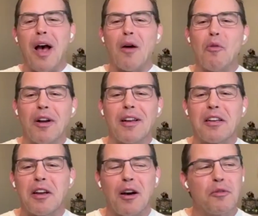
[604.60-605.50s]
I wanted to
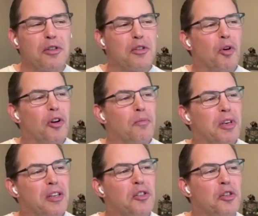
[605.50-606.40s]
talk with you this morning
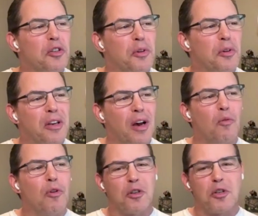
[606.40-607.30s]
because you're doing a
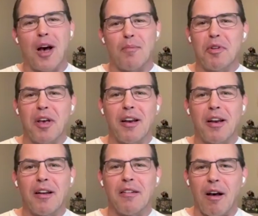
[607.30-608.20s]
workshop,
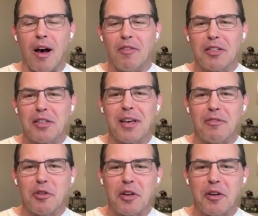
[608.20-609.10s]
and obviously
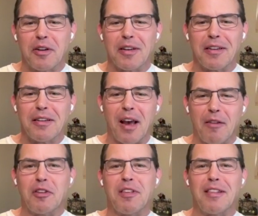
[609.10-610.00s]
after hearing
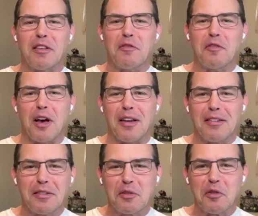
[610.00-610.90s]
everything that you've done,
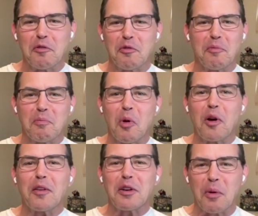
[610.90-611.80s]
you've more
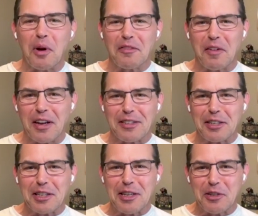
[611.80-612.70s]
than qualified as
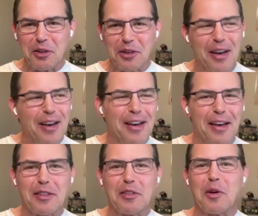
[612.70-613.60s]
a teacher.
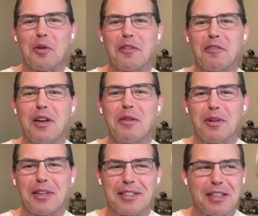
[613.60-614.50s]
And so if
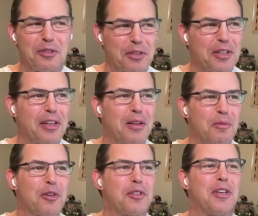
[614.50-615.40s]
anyone is interested in
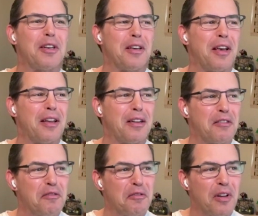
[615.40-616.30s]

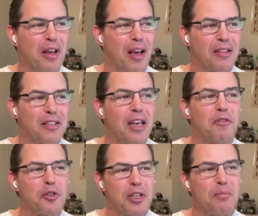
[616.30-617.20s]
MISRA and
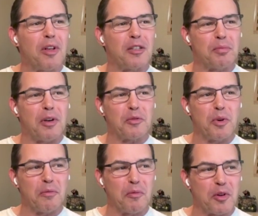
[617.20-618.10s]
Safer C++
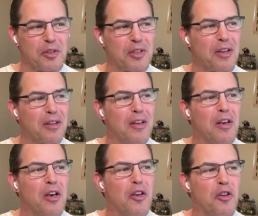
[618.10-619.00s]
with MISRA,
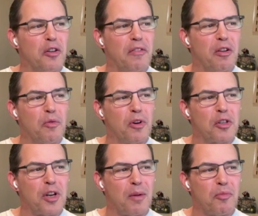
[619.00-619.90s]
you're giving a
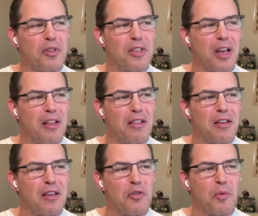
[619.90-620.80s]
workshop Wednesday
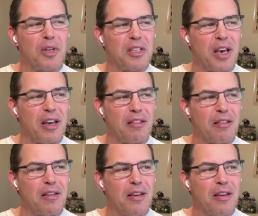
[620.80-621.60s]
the 28th.